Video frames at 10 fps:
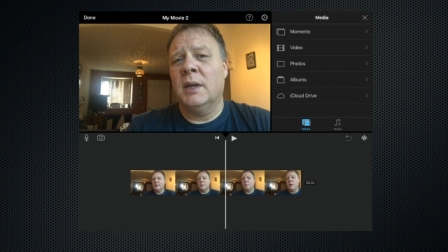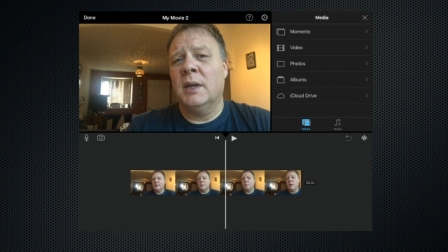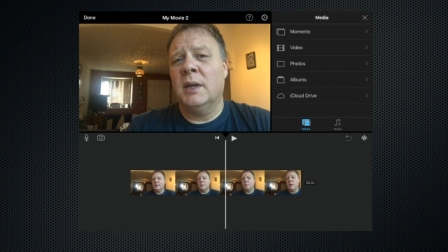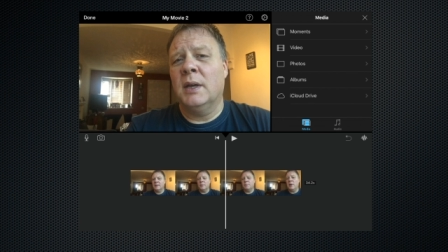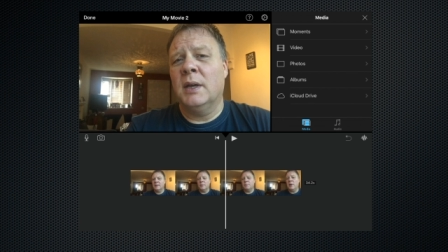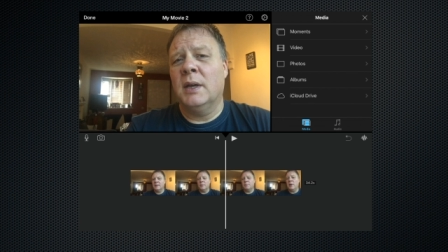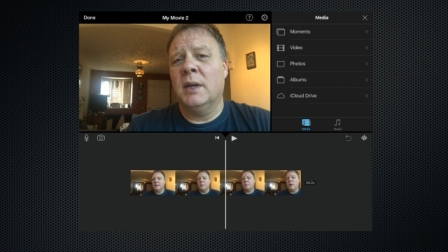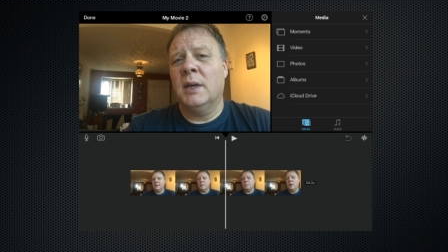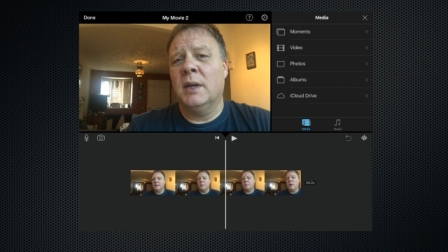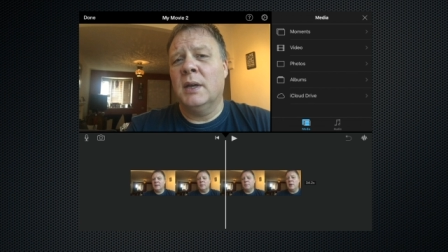So that's
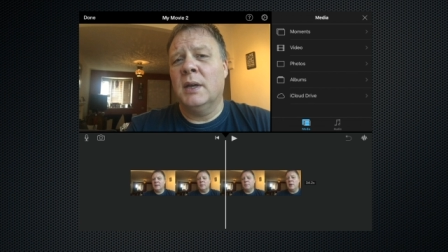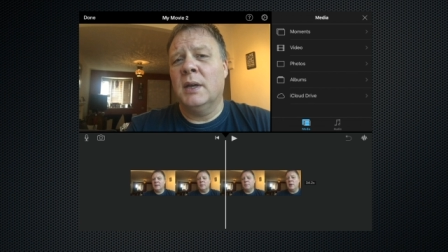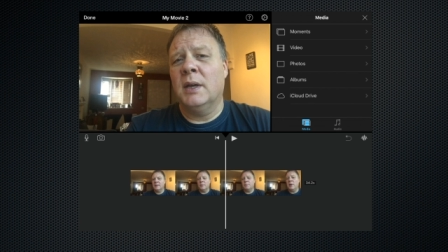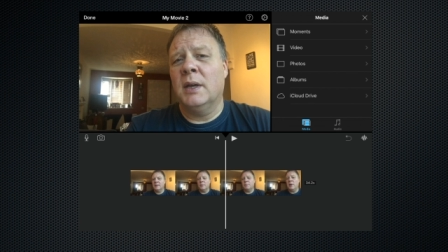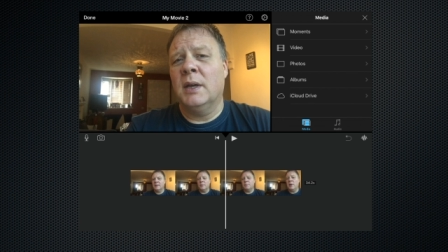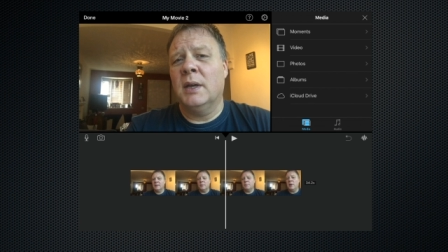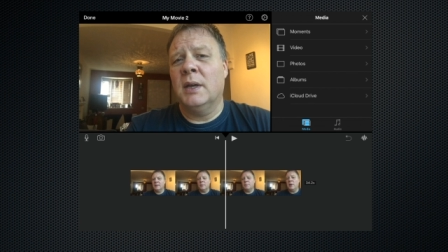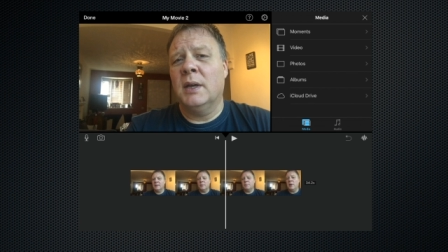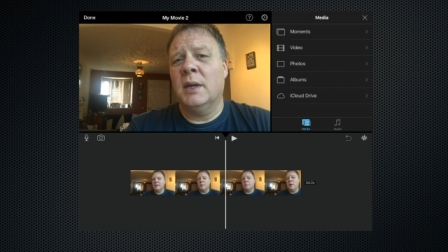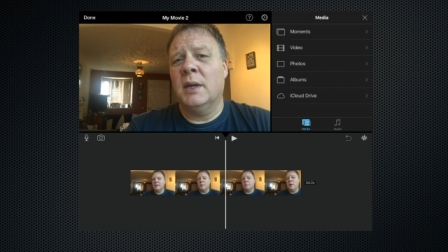my little in point
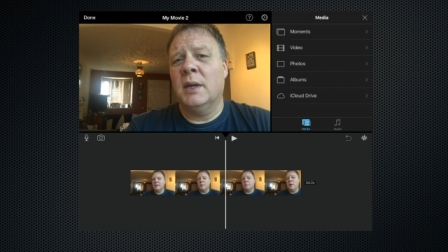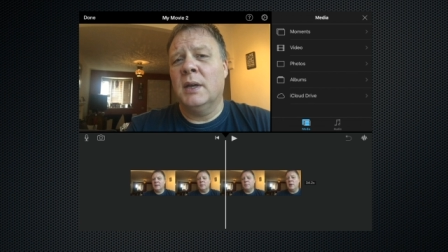there.